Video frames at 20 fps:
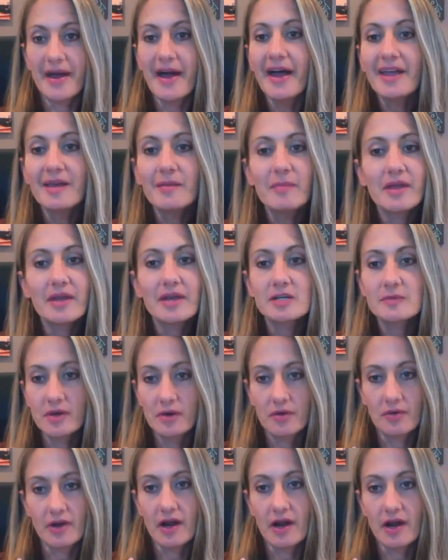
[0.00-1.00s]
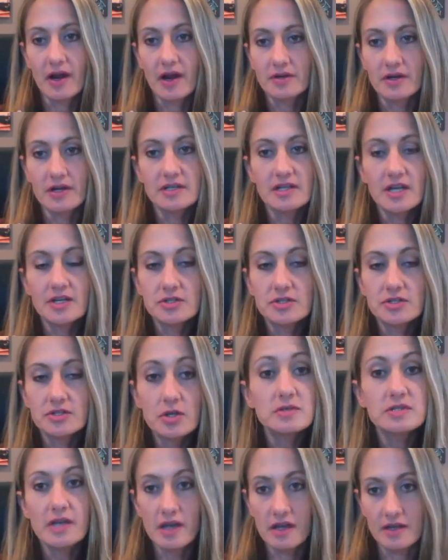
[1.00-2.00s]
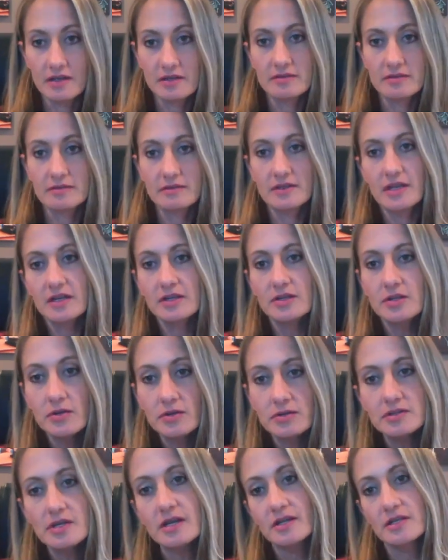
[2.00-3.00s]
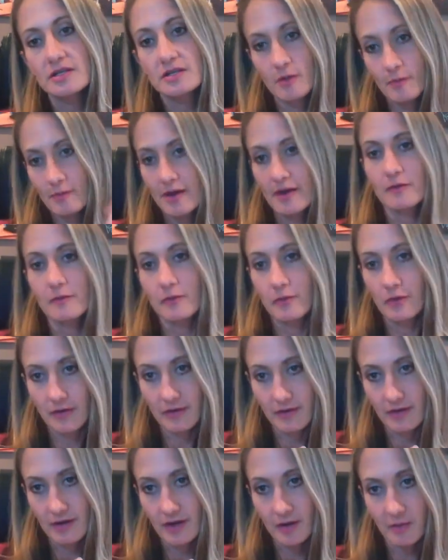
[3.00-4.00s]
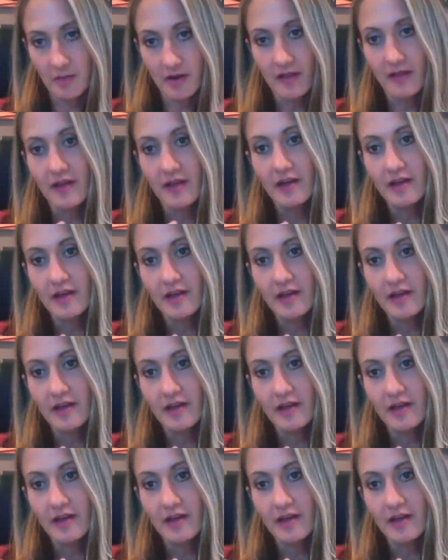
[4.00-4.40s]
I can manage my own calendar. It takes 2 seconds. It takes 2 seconds to go back and forth in an email.